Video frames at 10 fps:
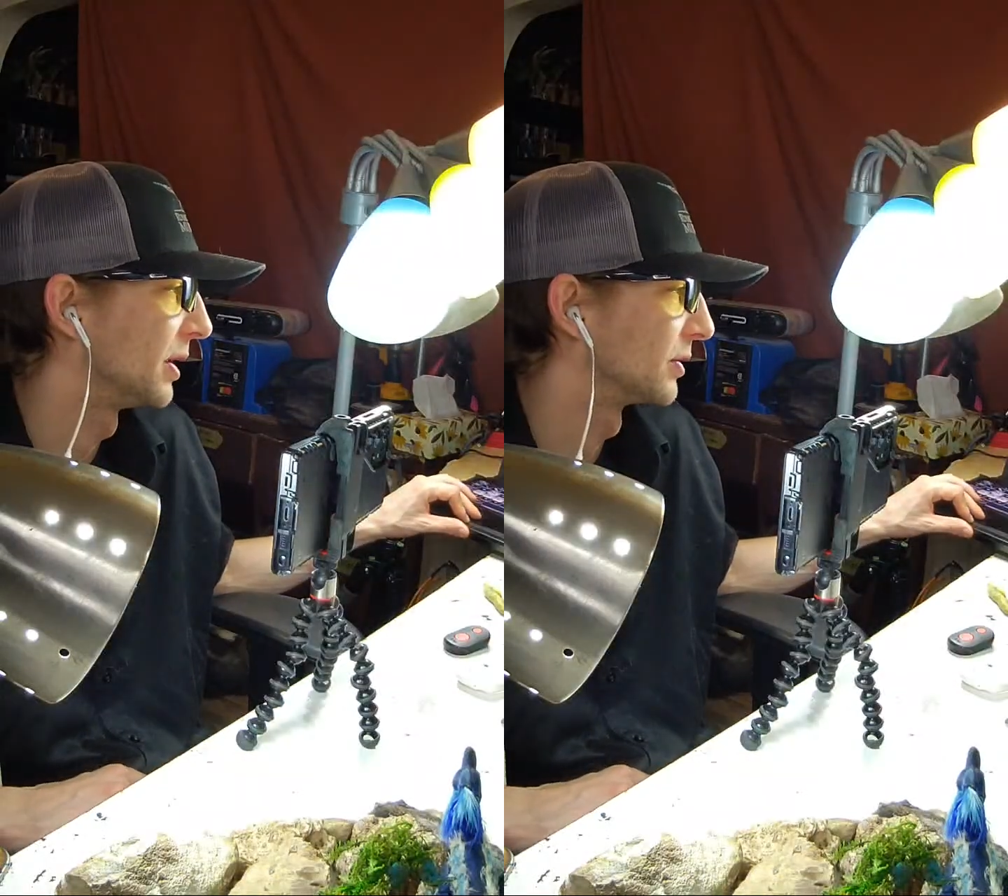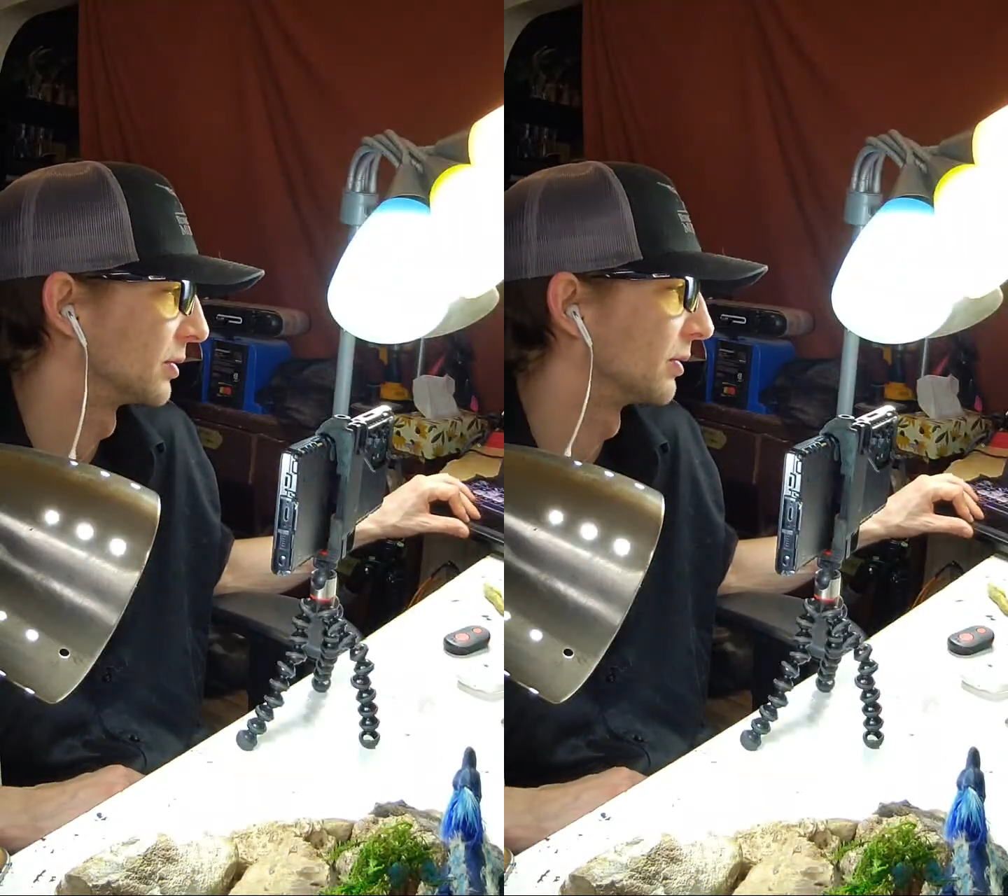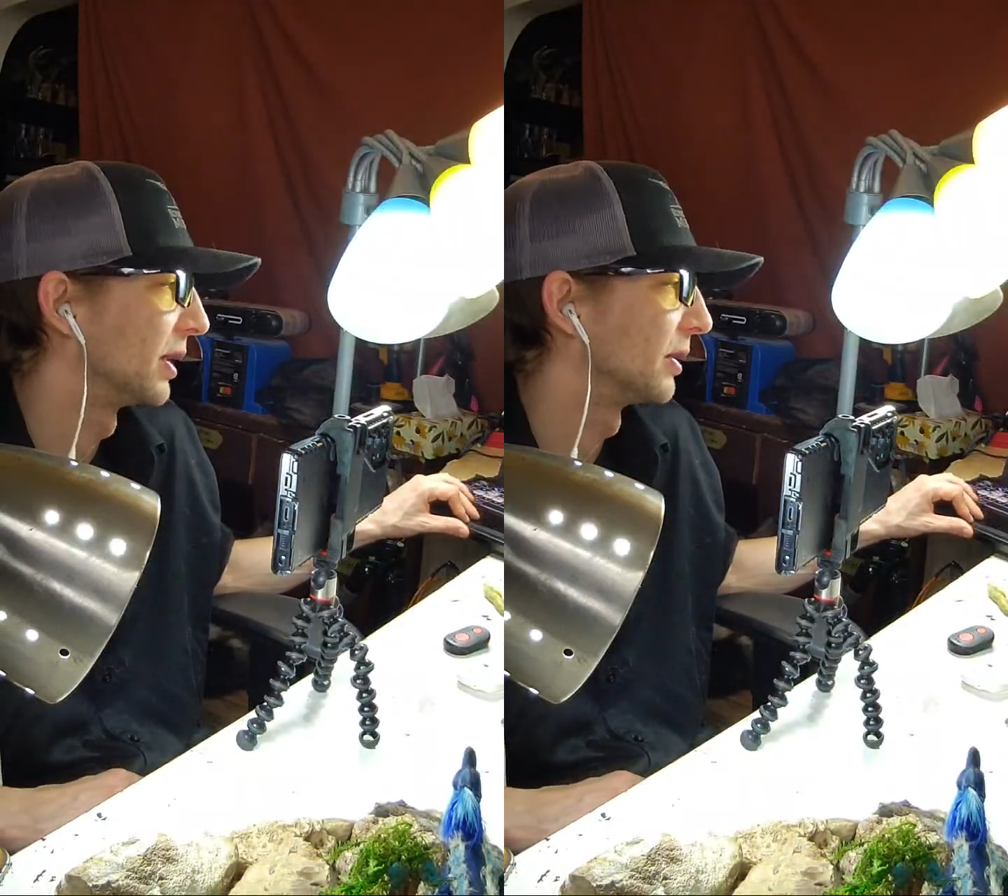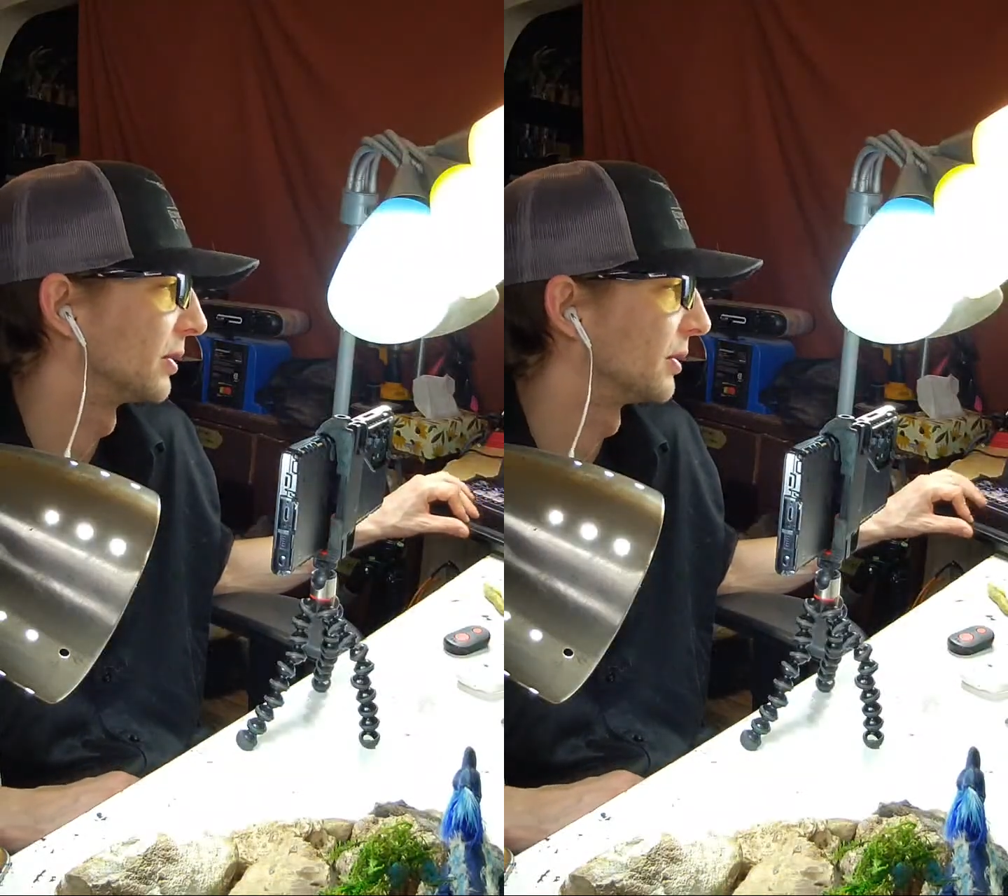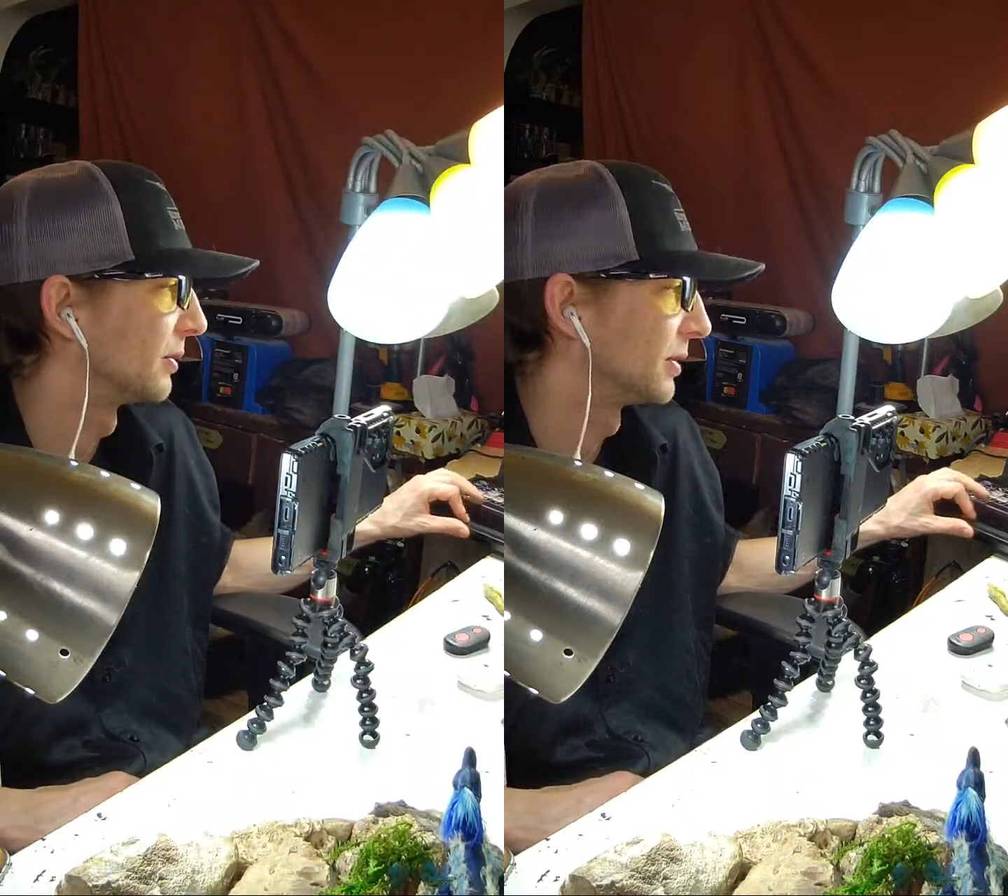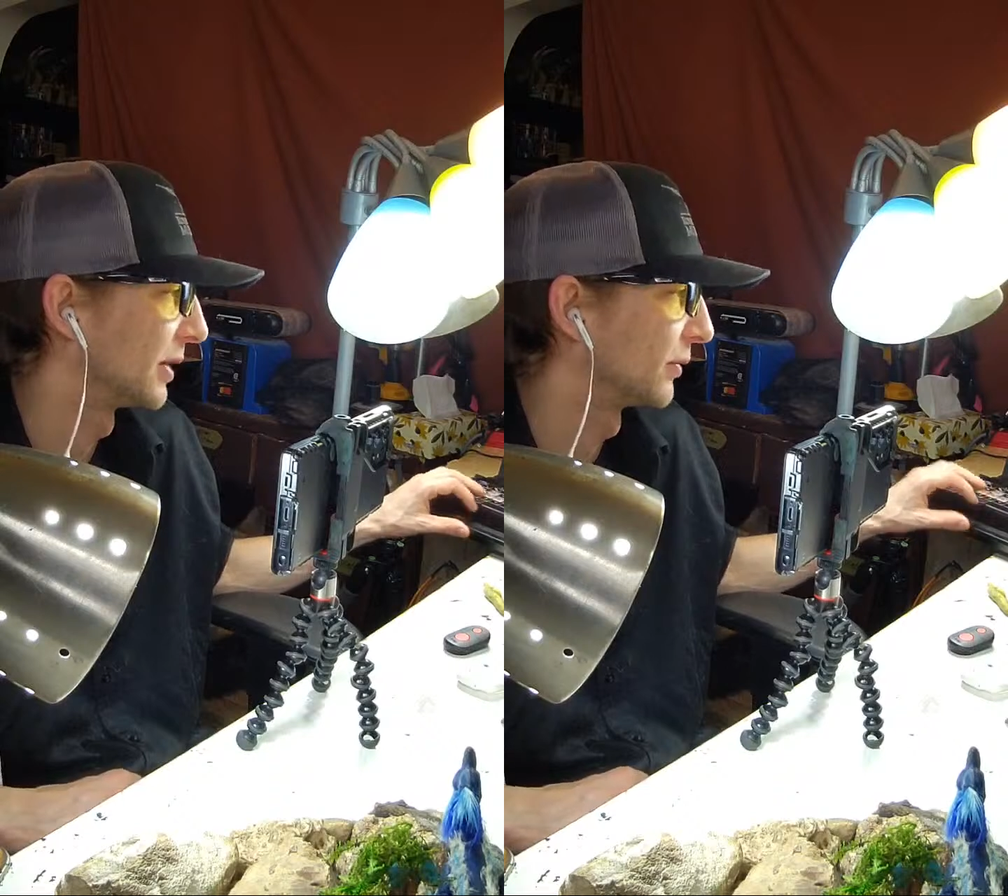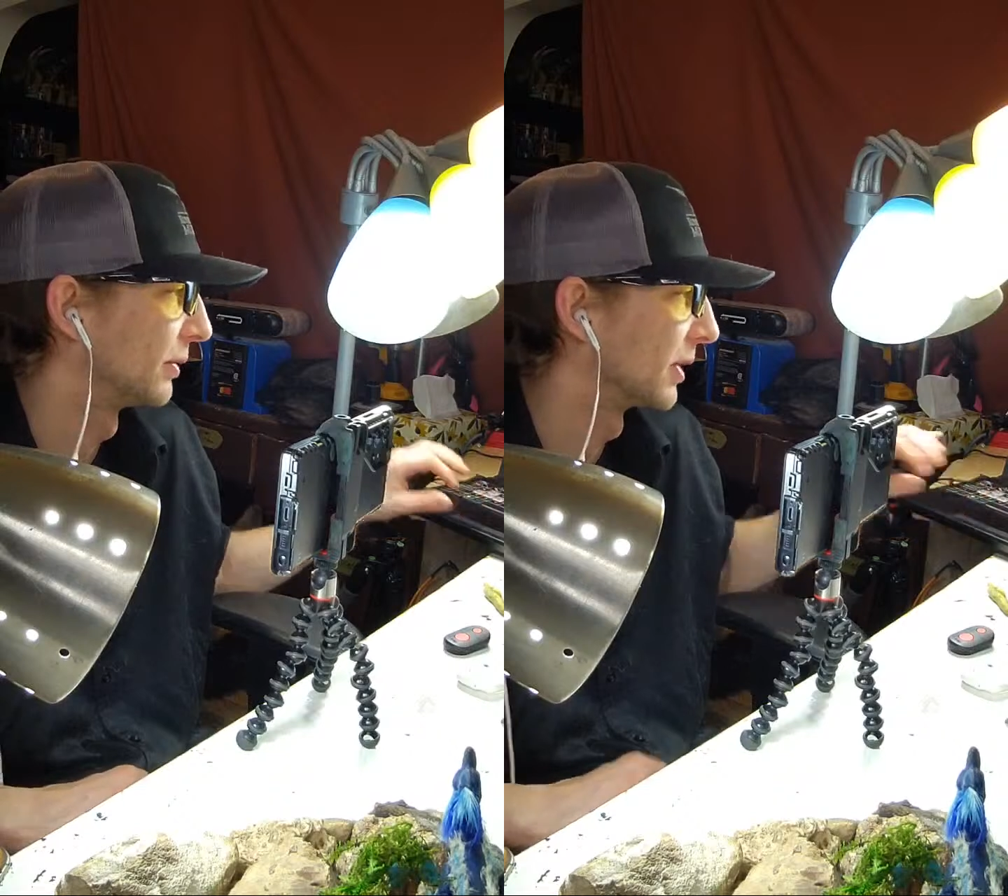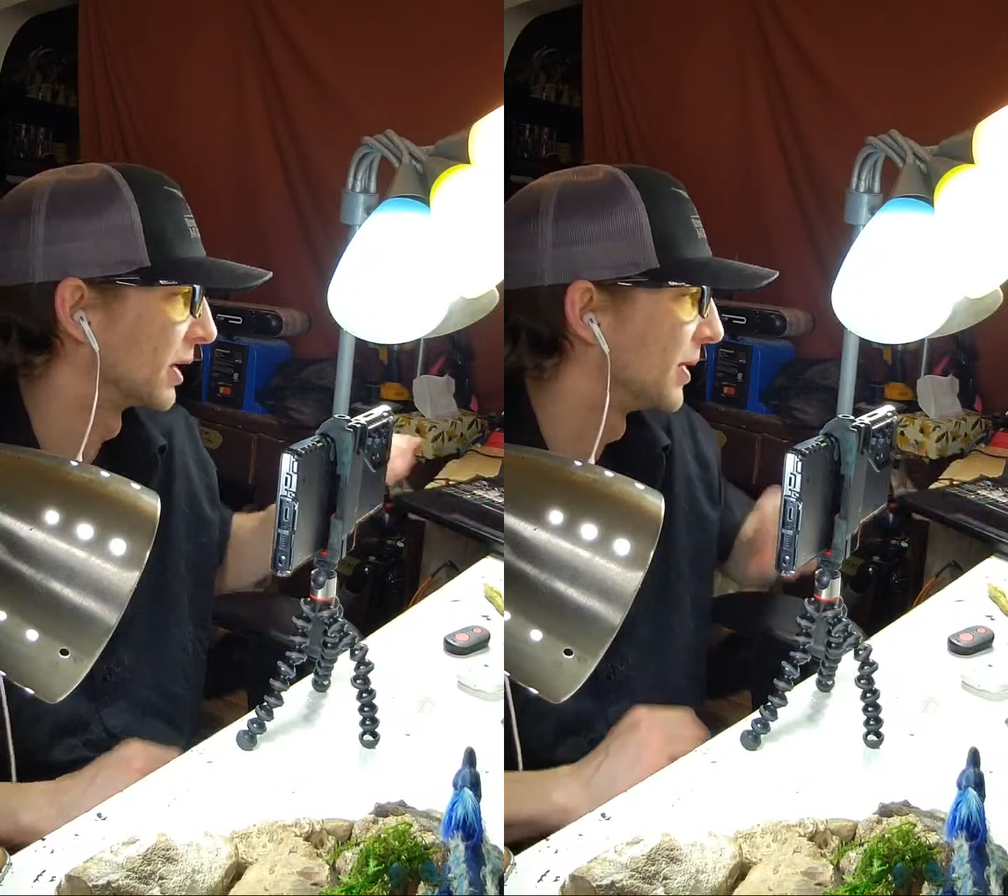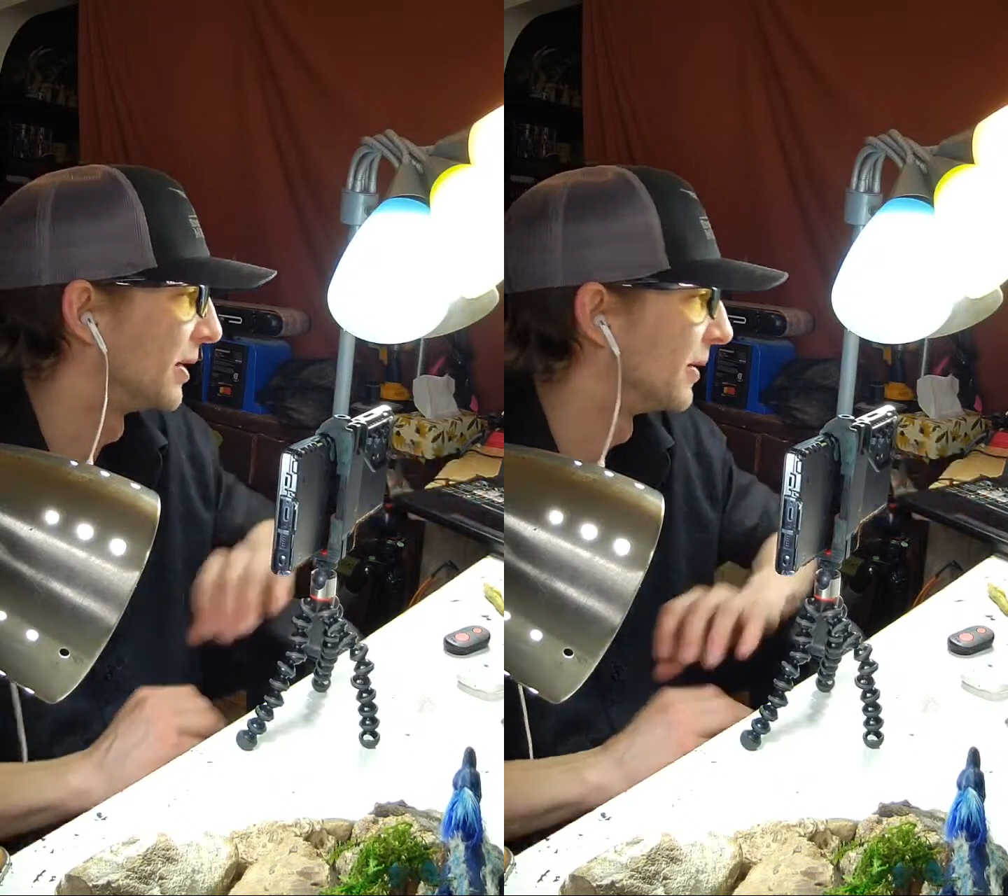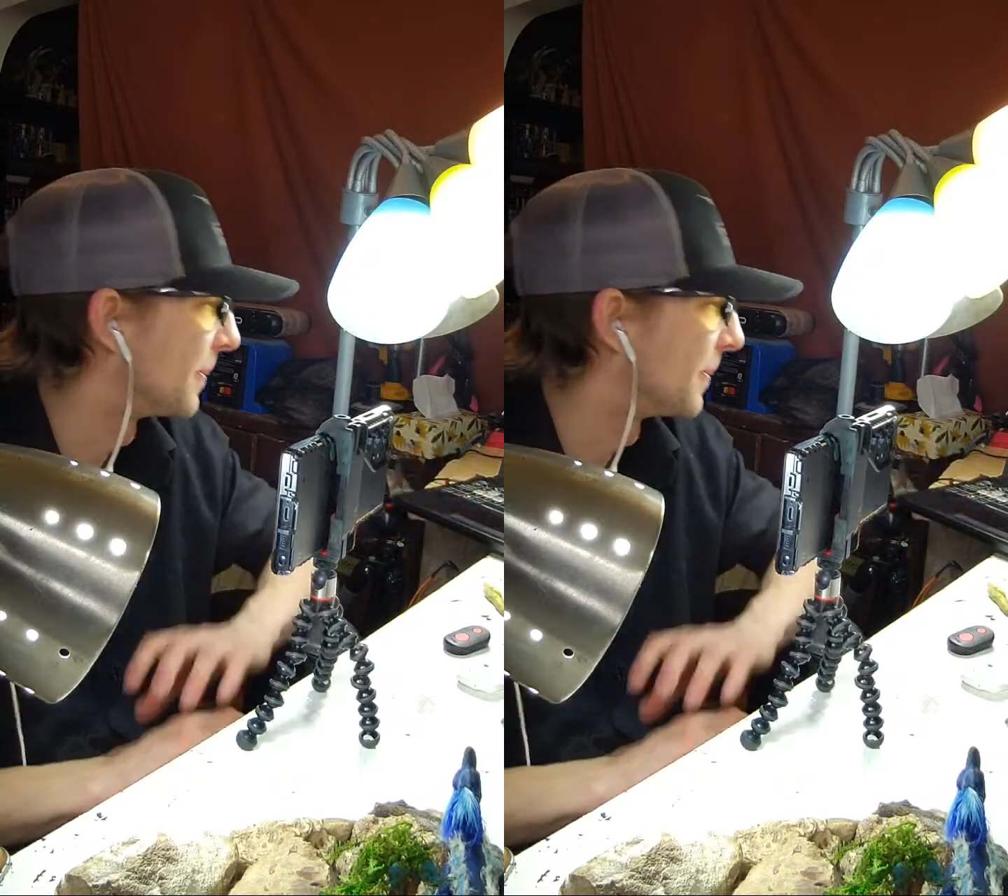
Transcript: It is great. Definitely recommend